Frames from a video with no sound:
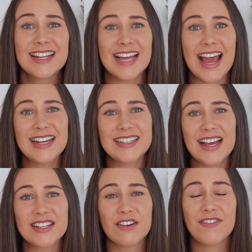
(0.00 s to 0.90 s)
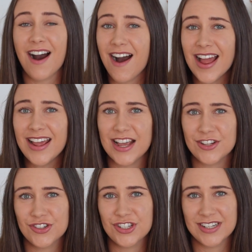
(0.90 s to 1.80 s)
to 8 days of high
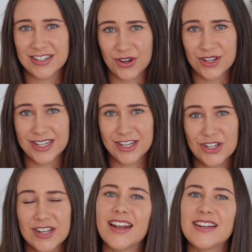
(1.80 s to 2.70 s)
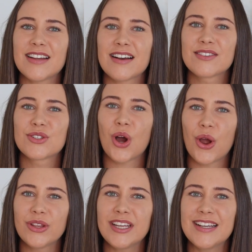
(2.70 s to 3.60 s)
estrogen dosage than it does to
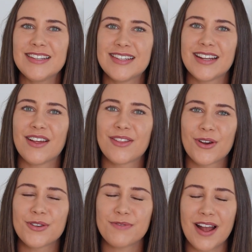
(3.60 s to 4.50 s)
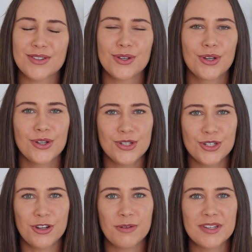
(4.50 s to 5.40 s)
only consider those rats who
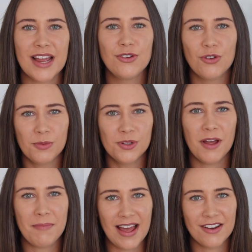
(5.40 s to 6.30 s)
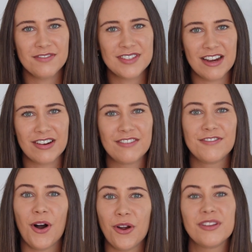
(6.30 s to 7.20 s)
consumed a normal amount of dairy
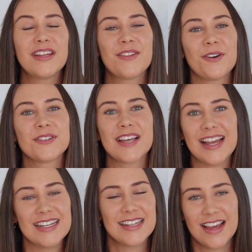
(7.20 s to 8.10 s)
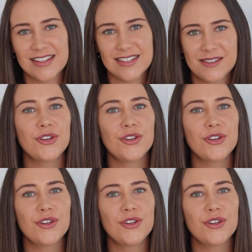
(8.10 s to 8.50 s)
for only those 8 days.